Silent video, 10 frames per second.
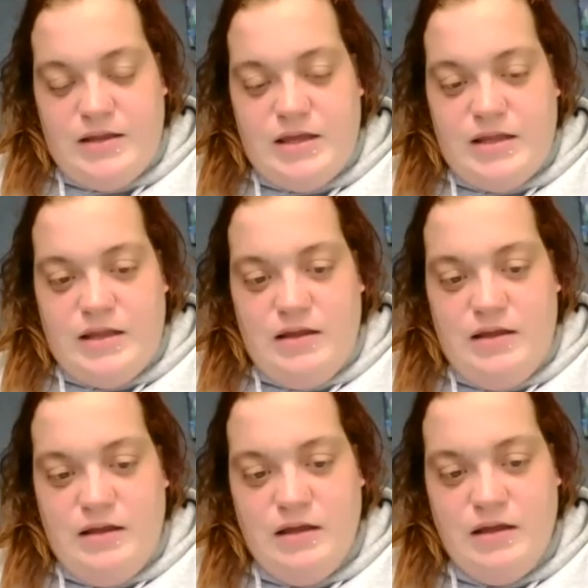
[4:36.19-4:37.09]
then
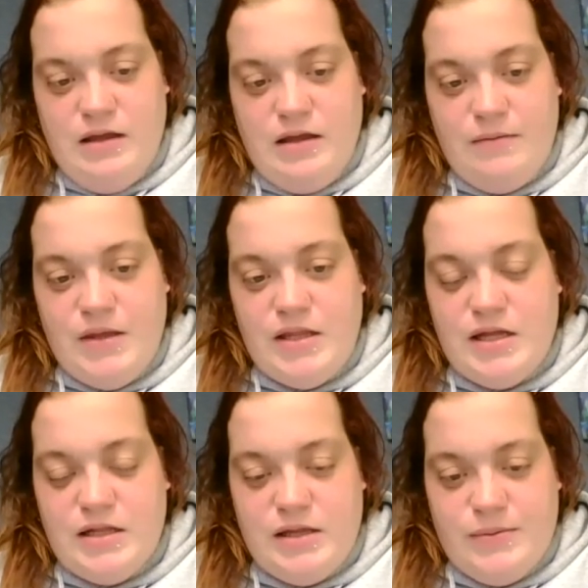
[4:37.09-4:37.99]

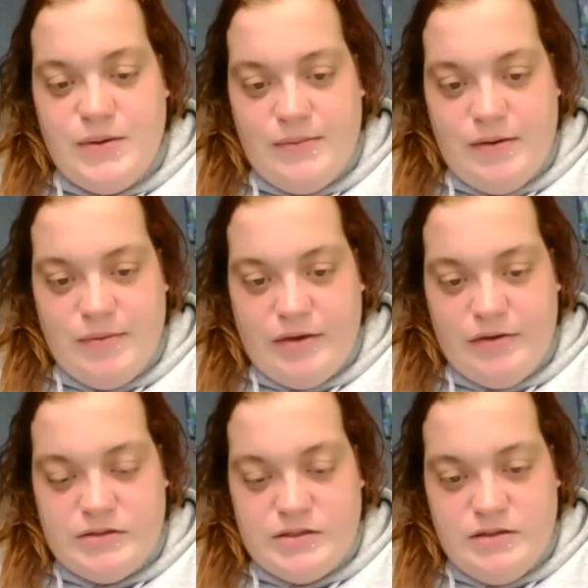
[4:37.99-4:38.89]
immediately pay my
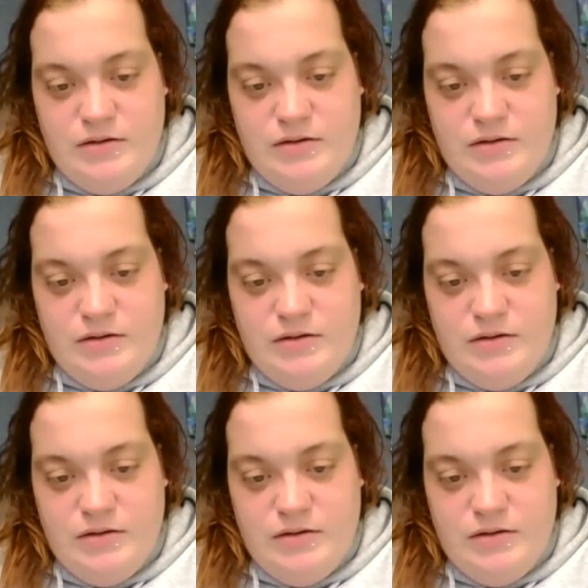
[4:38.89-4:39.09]
bills.